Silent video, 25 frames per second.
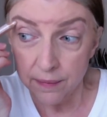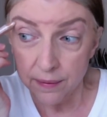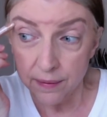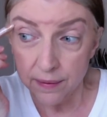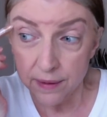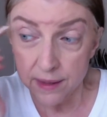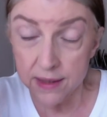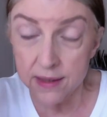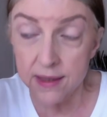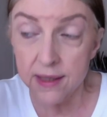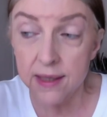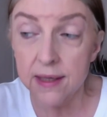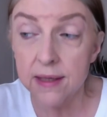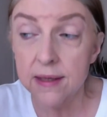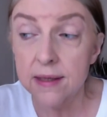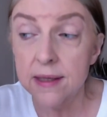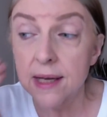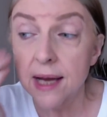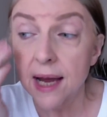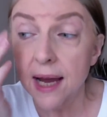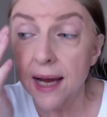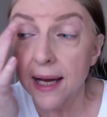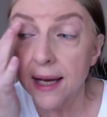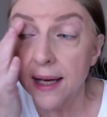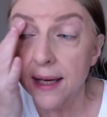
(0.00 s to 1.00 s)
This is
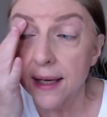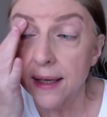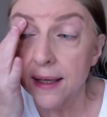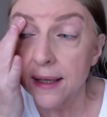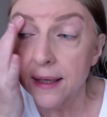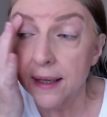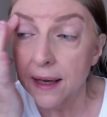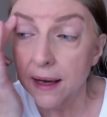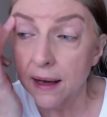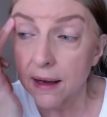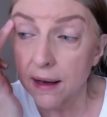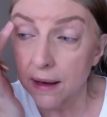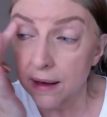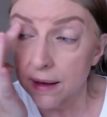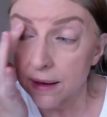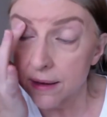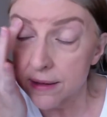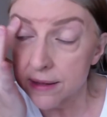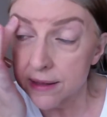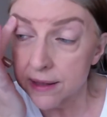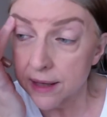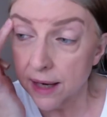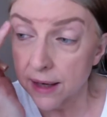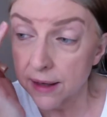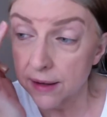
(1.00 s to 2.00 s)
a
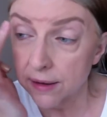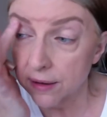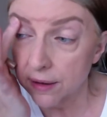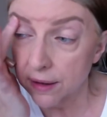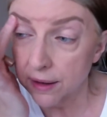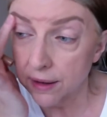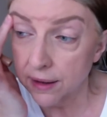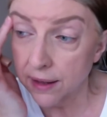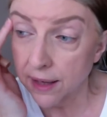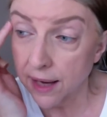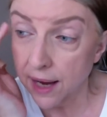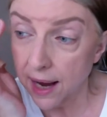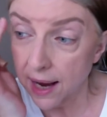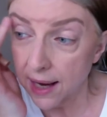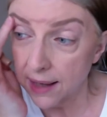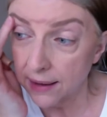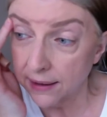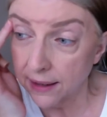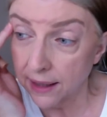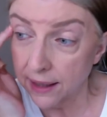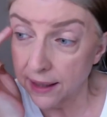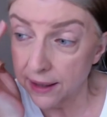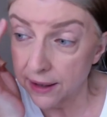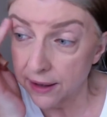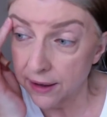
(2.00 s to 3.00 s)
subtle
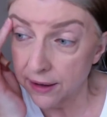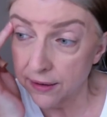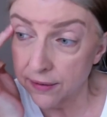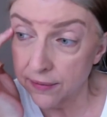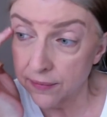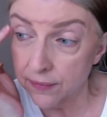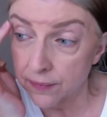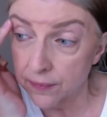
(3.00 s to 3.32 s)
highlighter